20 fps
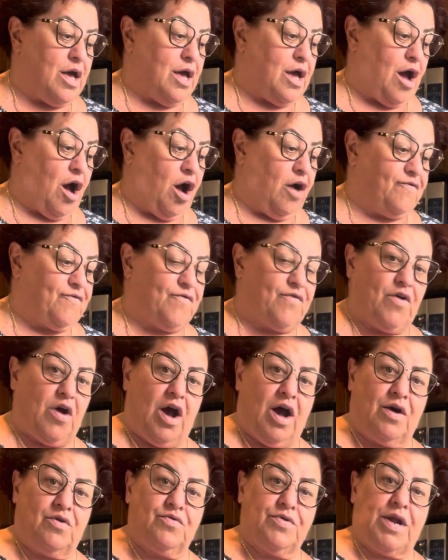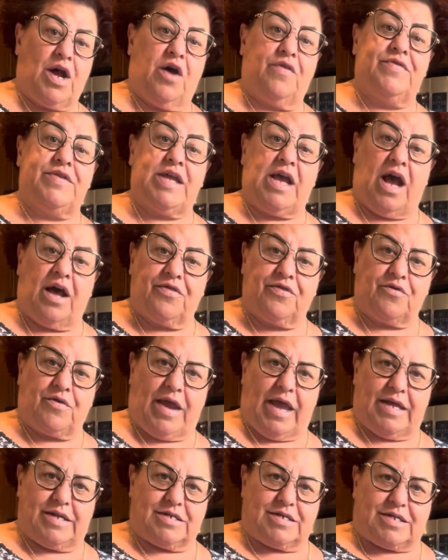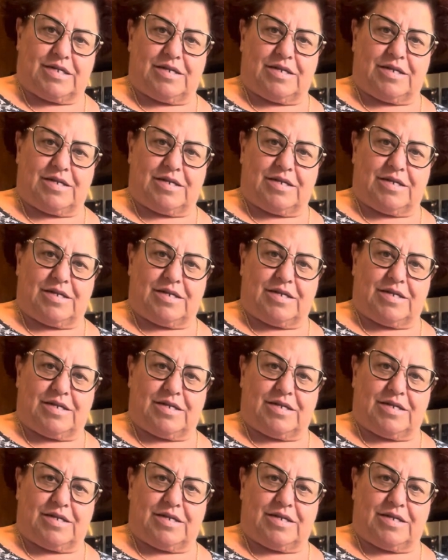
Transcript: off out on the other end.